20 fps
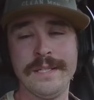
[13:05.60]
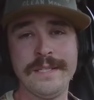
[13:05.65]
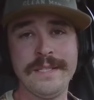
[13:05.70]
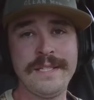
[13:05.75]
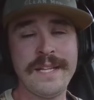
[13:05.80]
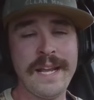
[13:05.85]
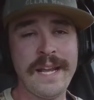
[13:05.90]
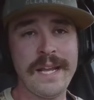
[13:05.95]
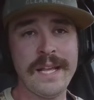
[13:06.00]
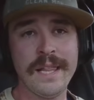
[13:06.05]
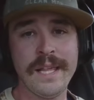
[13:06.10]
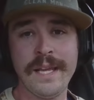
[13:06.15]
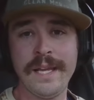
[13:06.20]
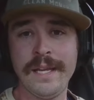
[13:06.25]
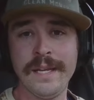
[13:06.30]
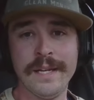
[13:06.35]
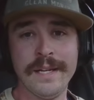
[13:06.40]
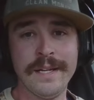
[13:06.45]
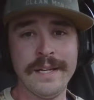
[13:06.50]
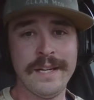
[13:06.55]

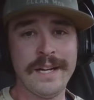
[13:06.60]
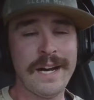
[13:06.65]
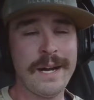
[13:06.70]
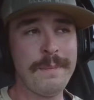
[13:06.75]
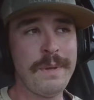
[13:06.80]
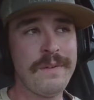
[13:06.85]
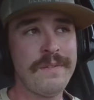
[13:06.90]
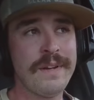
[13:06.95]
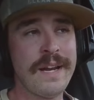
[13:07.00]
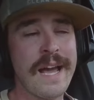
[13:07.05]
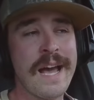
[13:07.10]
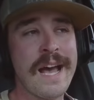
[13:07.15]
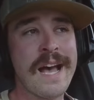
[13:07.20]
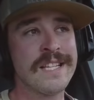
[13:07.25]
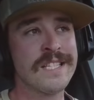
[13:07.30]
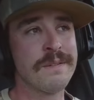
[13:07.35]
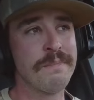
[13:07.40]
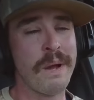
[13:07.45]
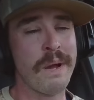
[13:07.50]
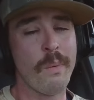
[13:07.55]
daily. I'm even
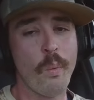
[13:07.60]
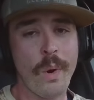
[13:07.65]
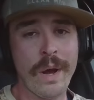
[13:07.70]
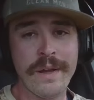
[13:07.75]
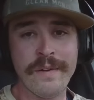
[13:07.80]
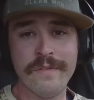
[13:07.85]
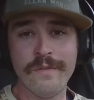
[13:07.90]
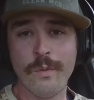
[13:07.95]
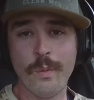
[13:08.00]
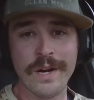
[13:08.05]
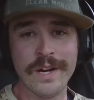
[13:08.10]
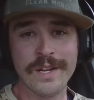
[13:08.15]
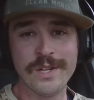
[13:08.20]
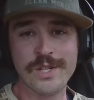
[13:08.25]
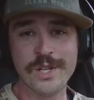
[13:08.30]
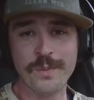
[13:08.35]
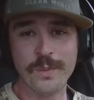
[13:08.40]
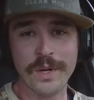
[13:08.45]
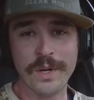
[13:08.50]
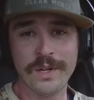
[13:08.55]
asking my wife what I
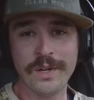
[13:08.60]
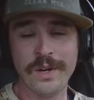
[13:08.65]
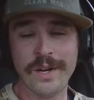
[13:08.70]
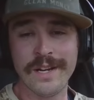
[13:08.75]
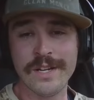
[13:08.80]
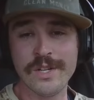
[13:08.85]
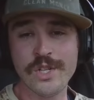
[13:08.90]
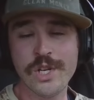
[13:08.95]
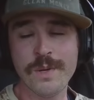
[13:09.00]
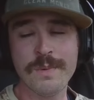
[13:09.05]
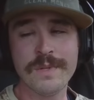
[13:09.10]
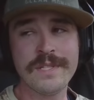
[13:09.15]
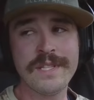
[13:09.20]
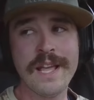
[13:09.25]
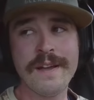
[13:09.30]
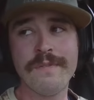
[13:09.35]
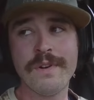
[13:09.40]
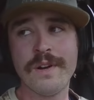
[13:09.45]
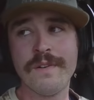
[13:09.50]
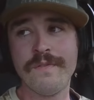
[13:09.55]
should work on, and she was
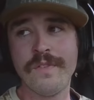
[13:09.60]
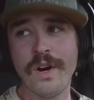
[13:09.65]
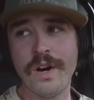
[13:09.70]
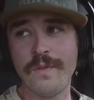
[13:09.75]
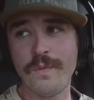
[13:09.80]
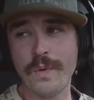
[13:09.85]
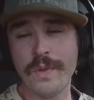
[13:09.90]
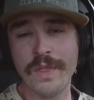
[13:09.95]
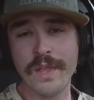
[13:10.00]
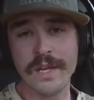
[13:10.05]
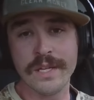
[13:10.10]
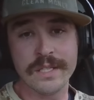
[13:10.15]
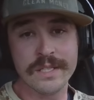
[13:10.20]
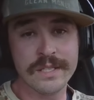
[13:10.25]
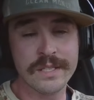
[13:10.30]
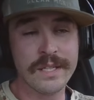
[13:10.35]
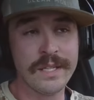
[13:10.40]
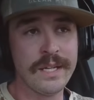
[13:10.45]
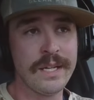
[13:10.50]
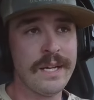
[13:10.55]
never involved with
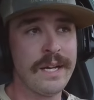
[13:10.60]
this.